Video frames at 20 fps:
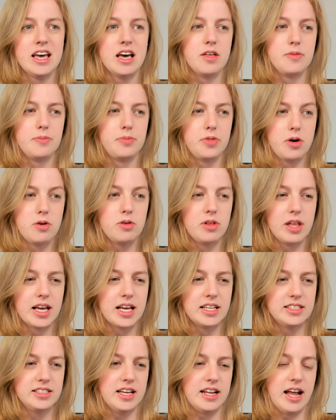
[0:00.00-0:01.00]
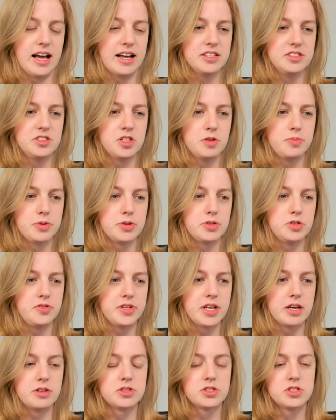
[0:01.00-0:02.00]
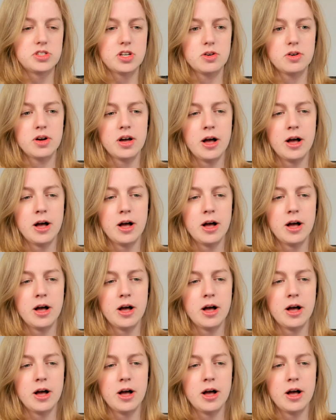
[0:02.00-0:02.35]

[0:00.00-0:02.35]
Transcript: Though, like I said, I can still produce videos. So,